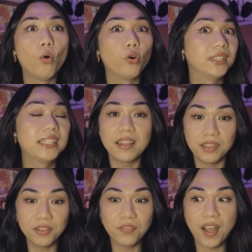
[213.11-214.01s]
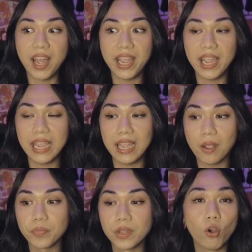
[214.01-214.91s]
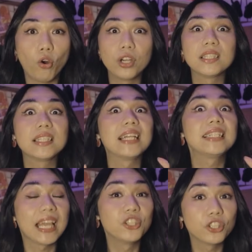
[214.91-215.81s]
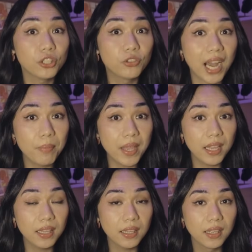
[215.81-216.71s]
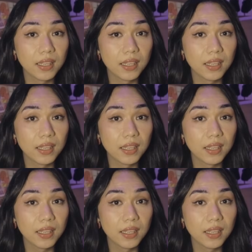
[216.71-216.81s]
or death-defying or just attention-grabbing